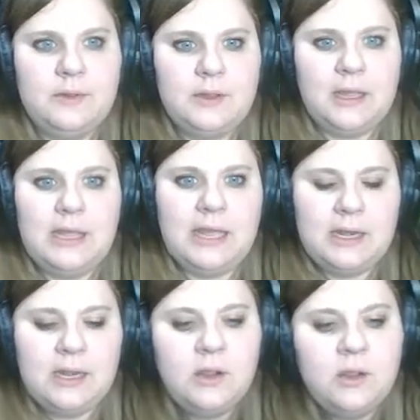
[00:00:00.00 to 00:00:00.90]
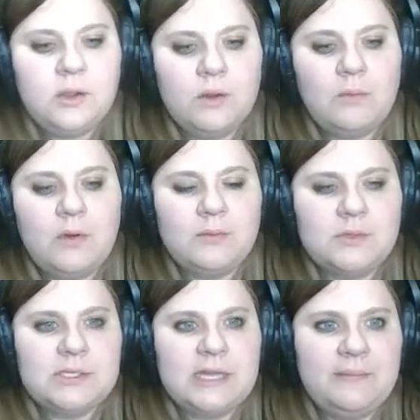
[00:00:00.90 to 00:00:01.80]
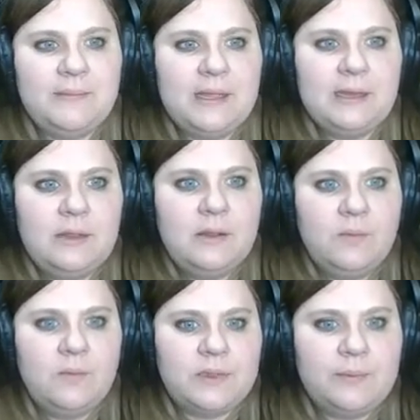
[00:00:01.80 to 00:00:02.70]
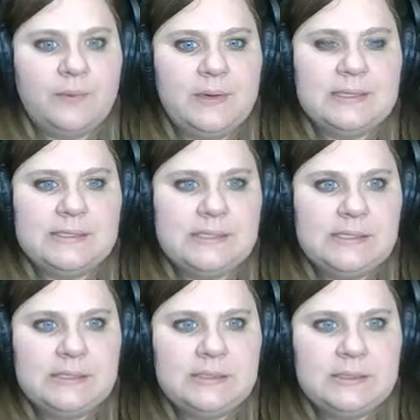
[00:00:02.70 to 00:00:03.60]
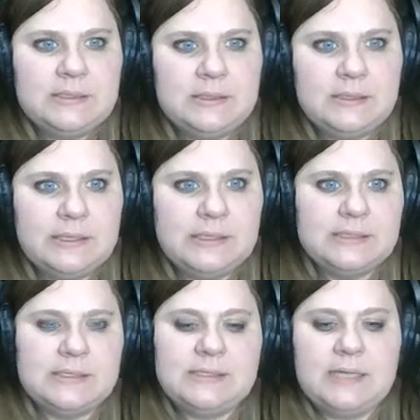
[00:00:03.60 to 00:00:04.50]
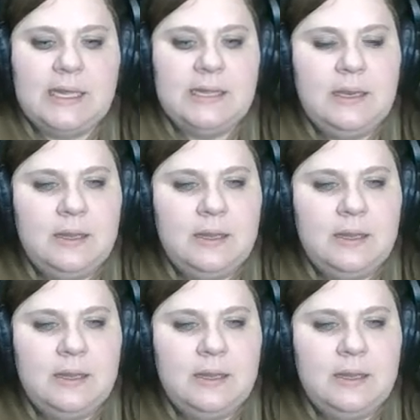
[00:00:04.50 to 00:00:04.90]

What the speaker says: Okay, and you're welcome to type it with the parentheses instead